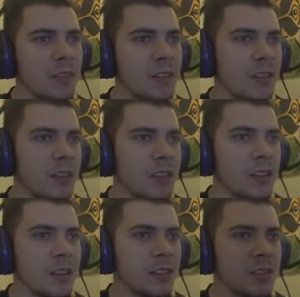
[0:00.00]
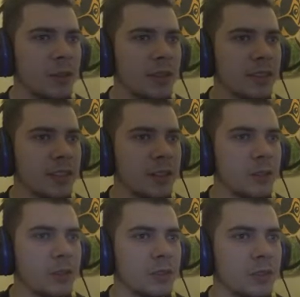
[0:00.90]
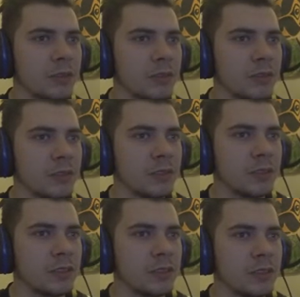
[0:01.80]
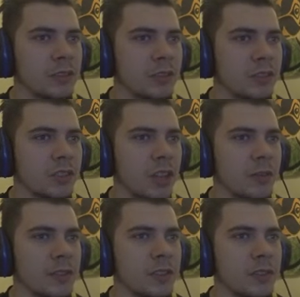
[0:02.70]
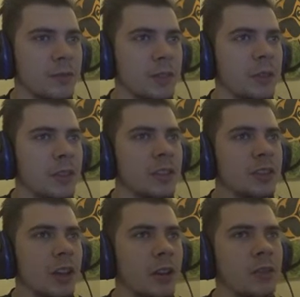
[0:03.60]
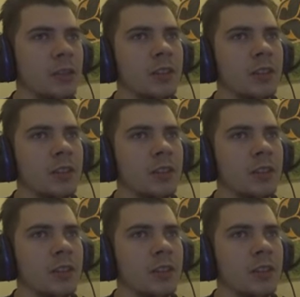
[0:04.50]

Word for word: uh, so he sells just over two mil. So,